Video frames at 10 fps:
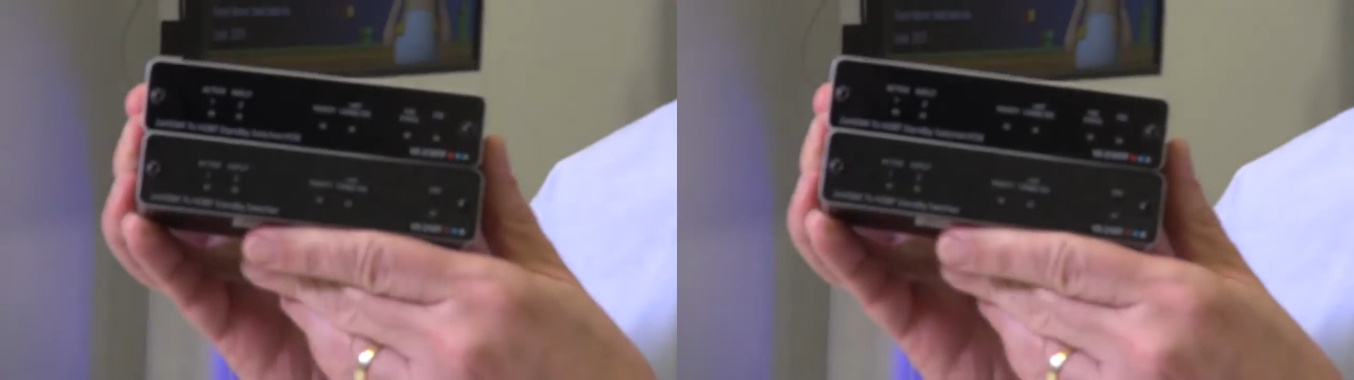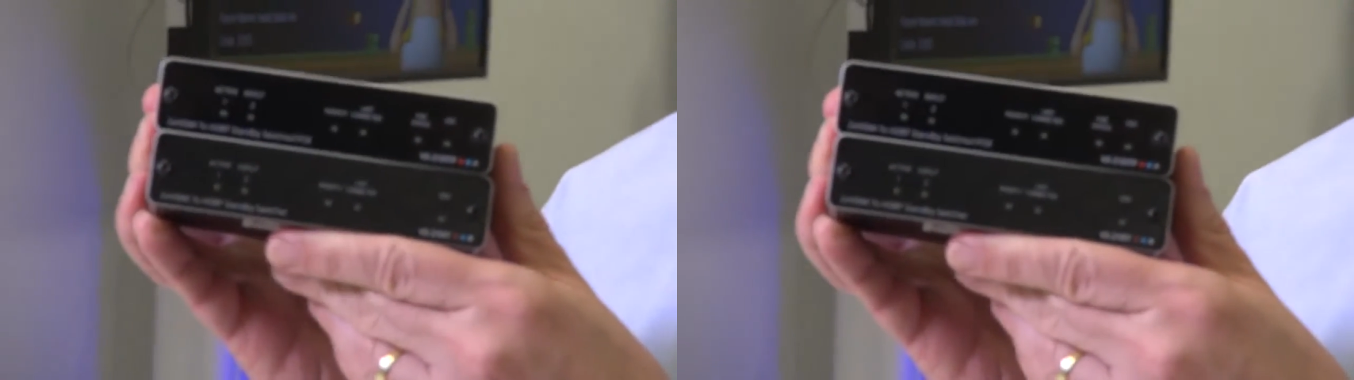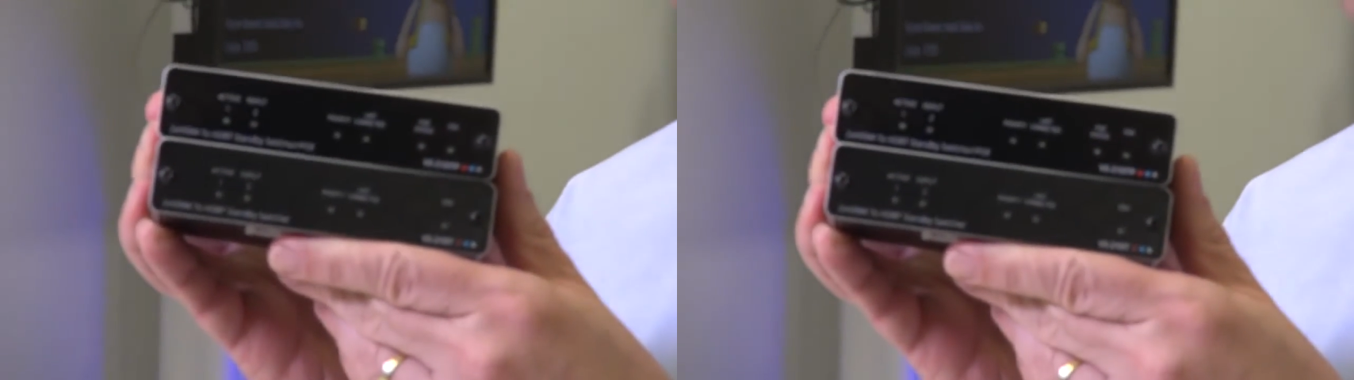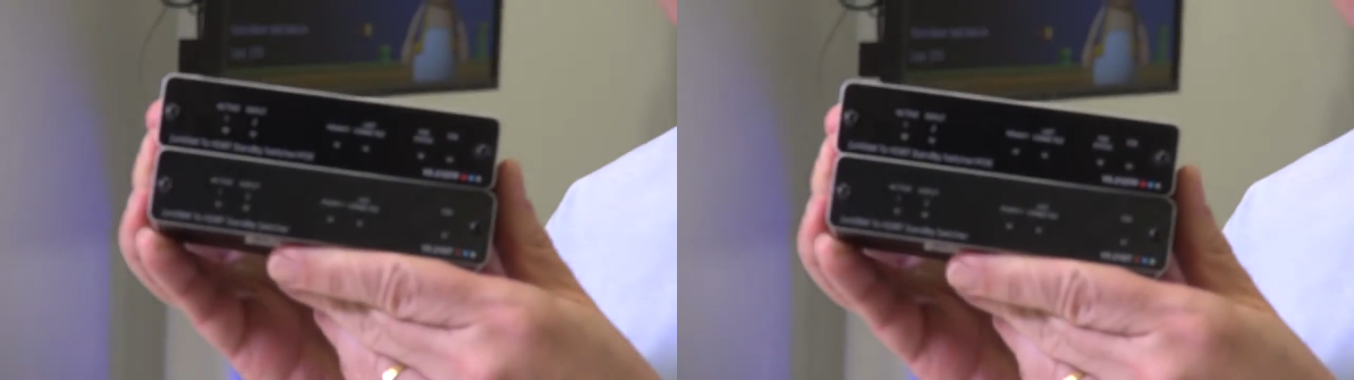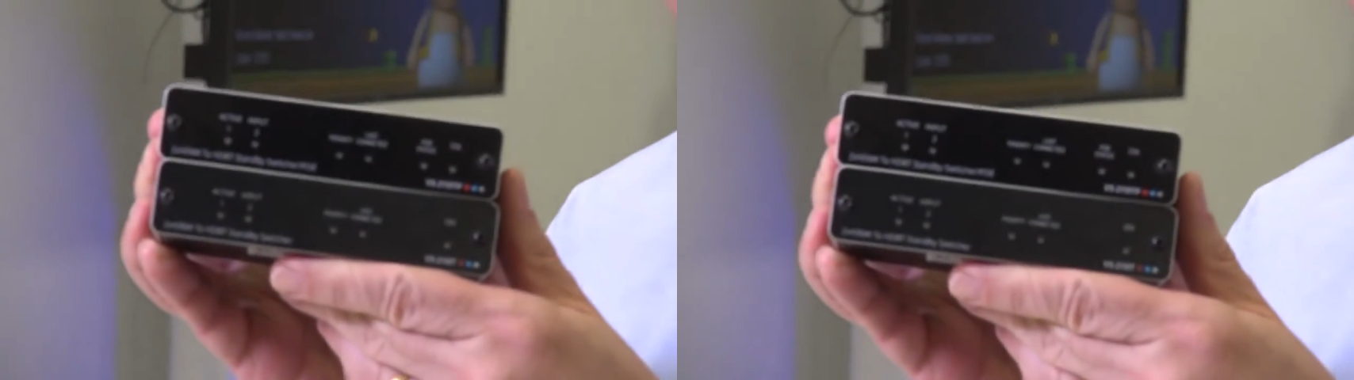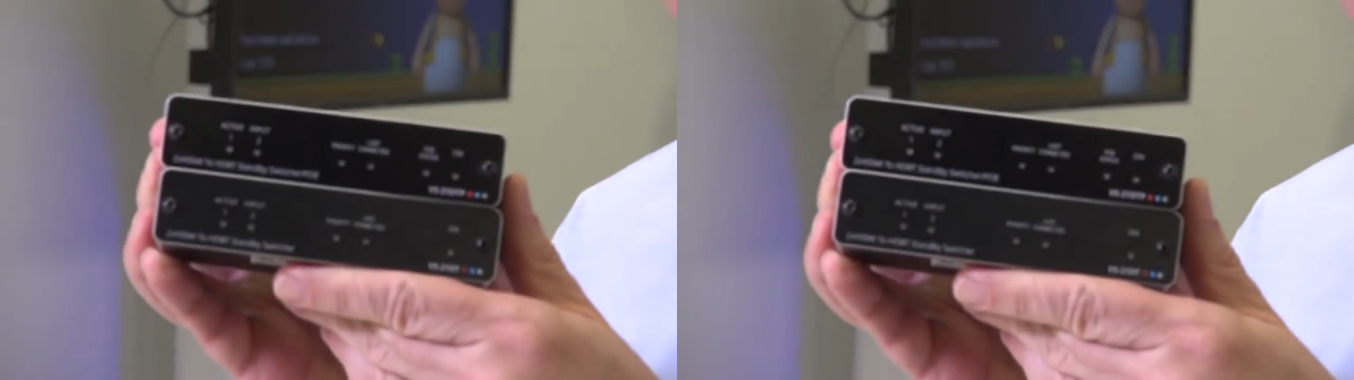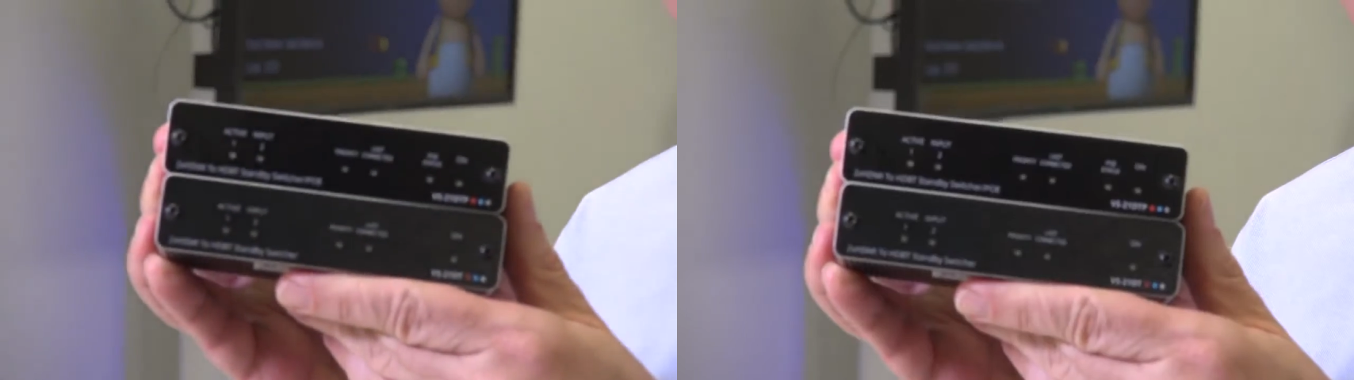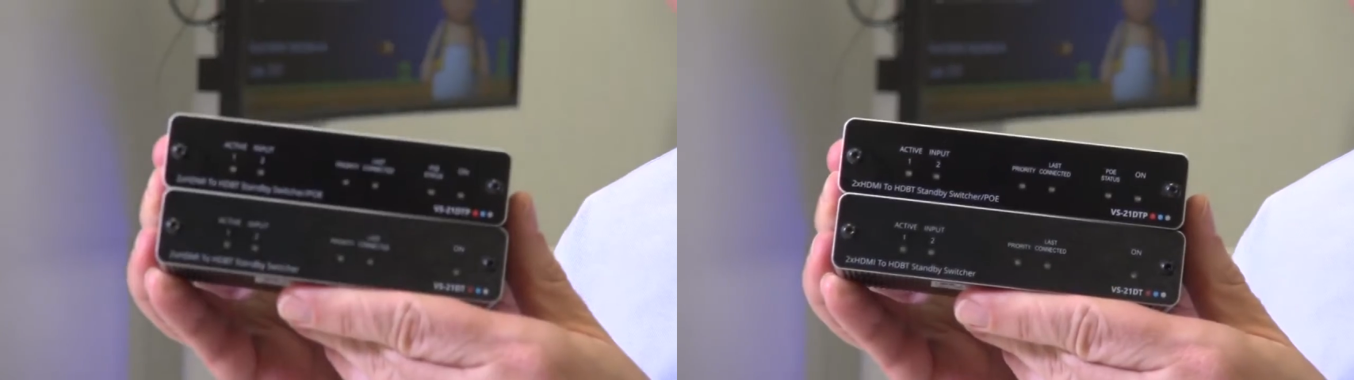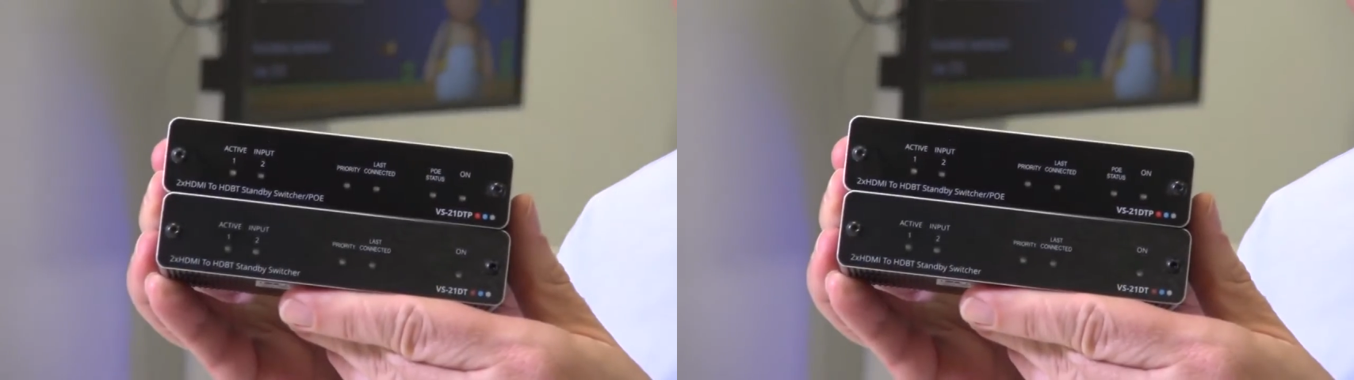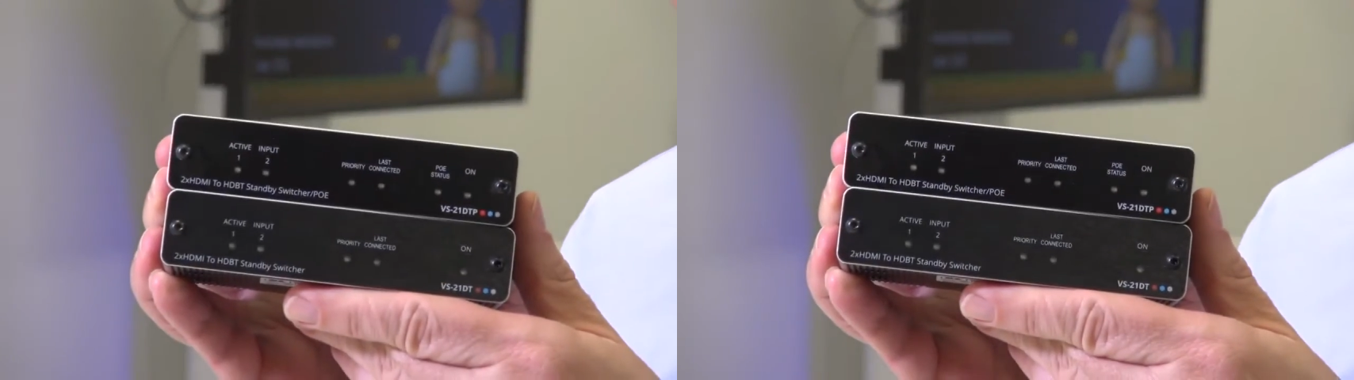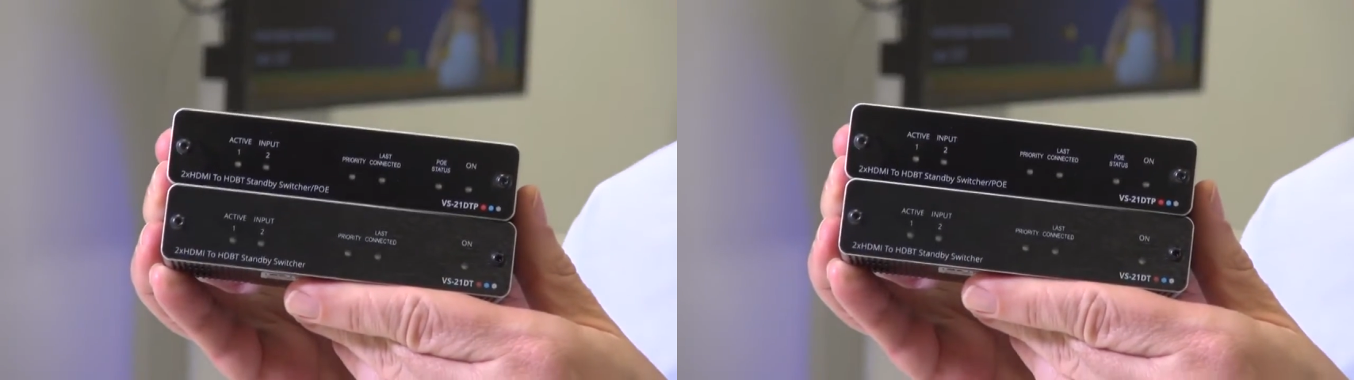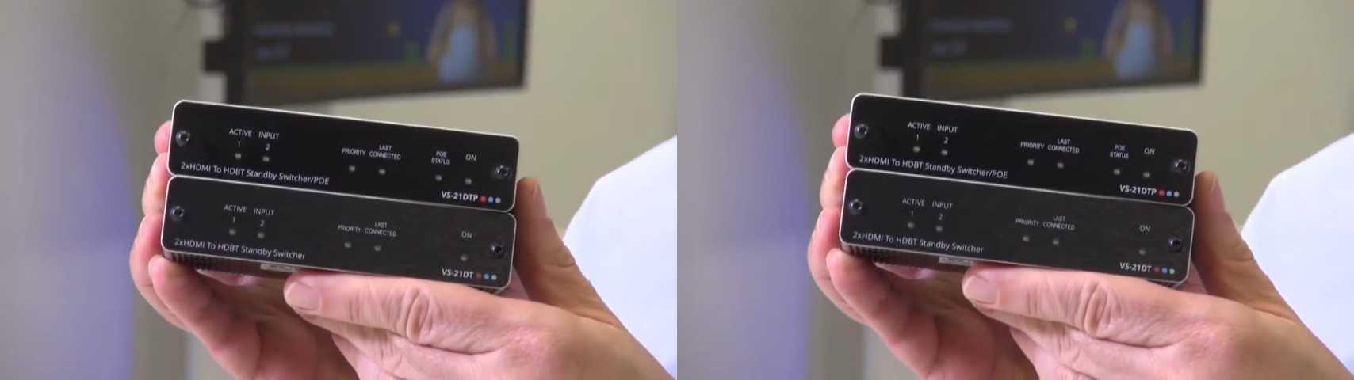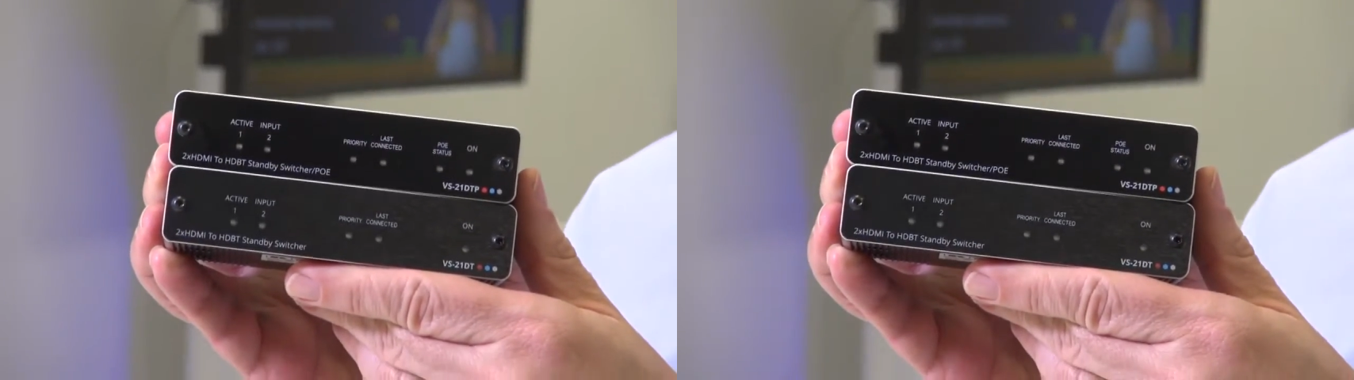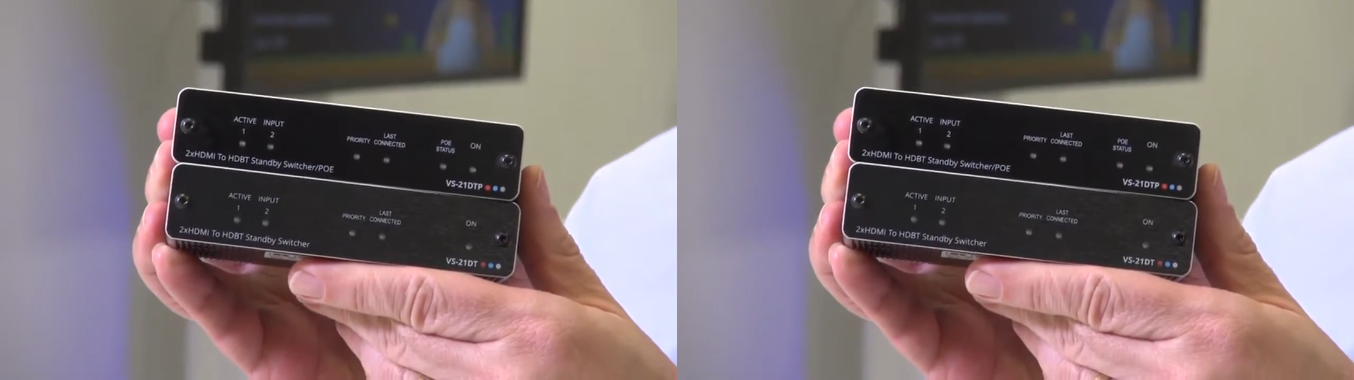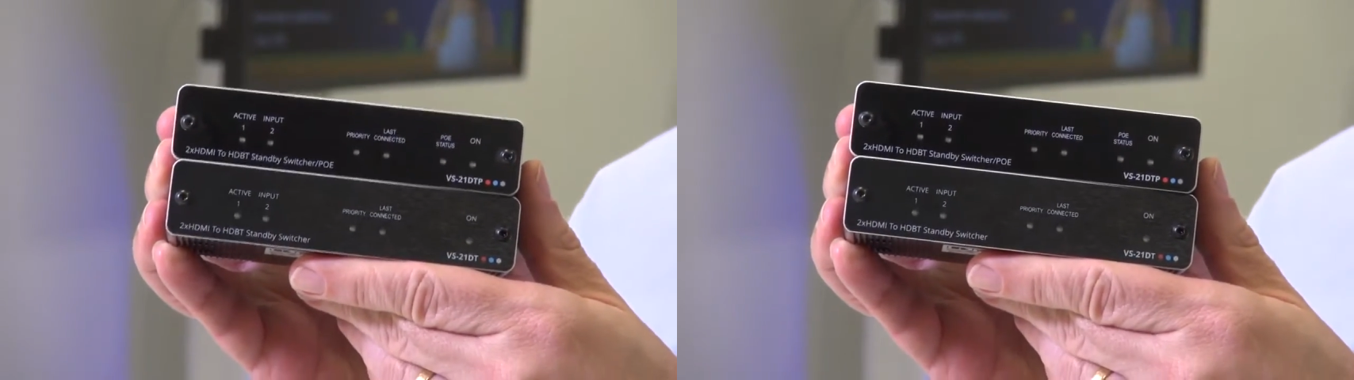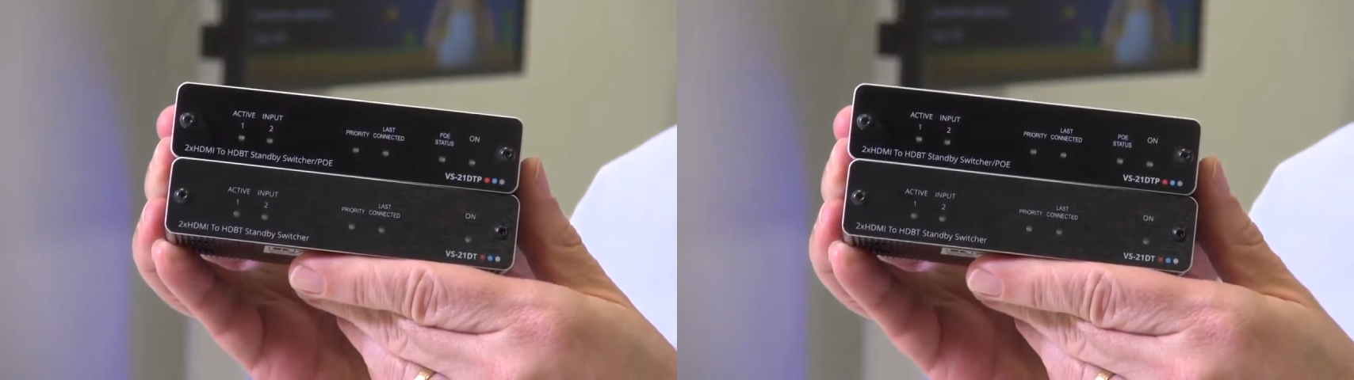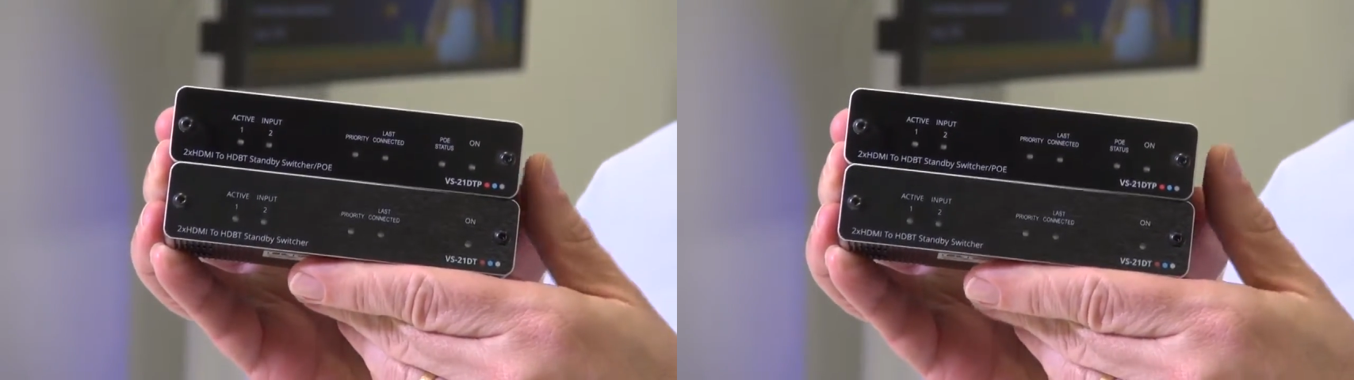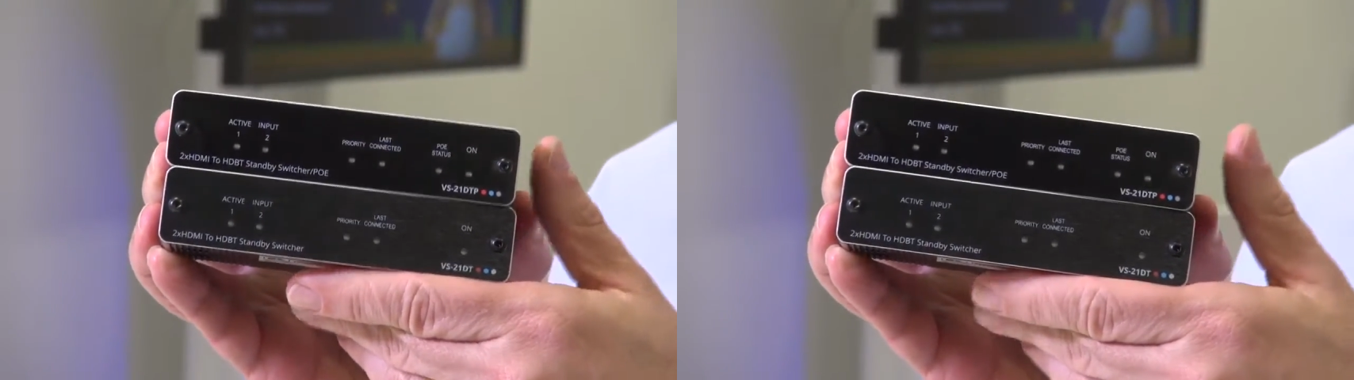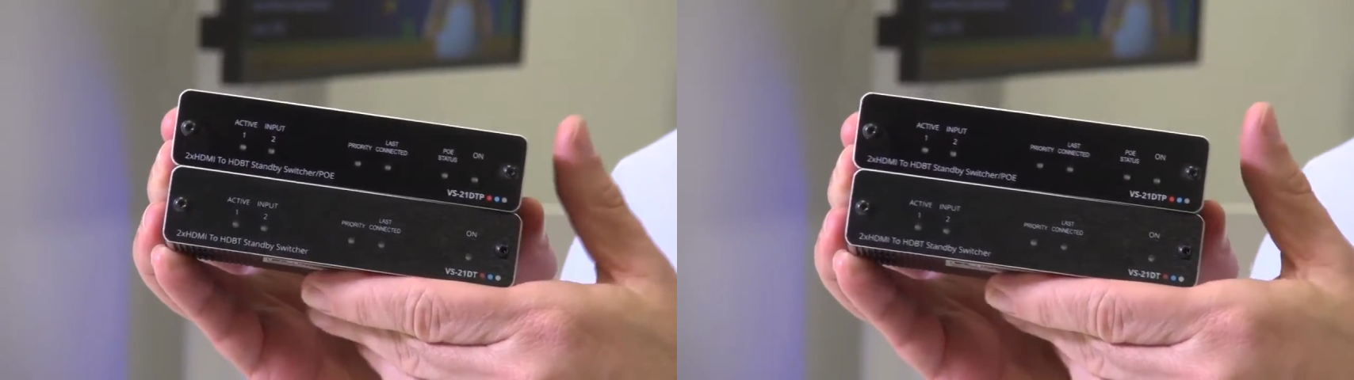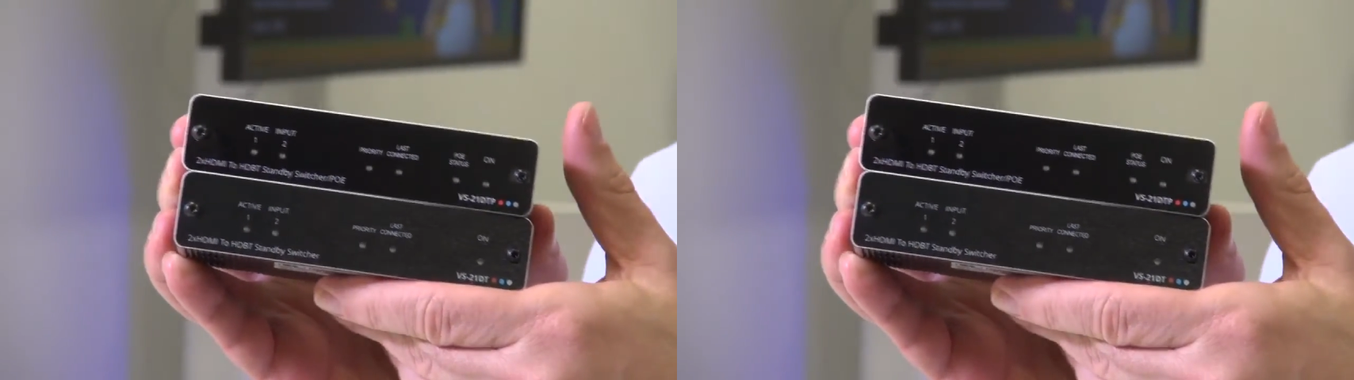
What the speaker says: No face is visible, so there are no lips to read.